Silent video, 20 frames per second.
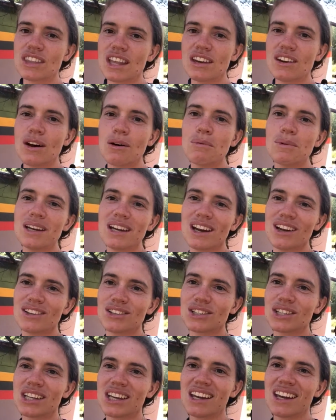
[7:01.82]
that nobody
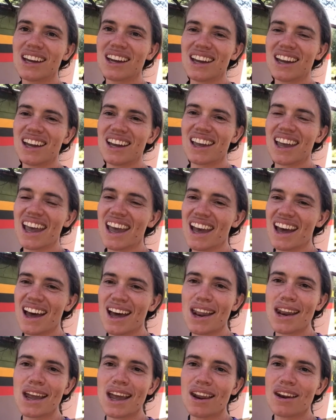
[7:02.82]
else
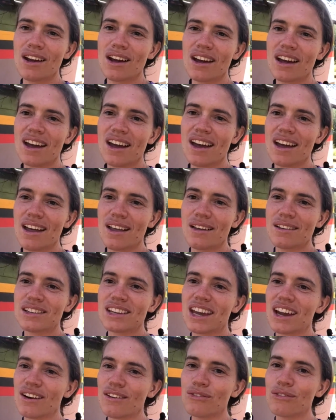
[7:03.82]
can and
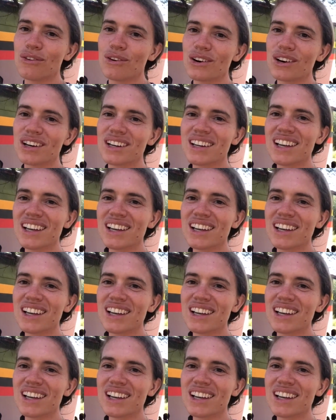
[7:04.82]
care for.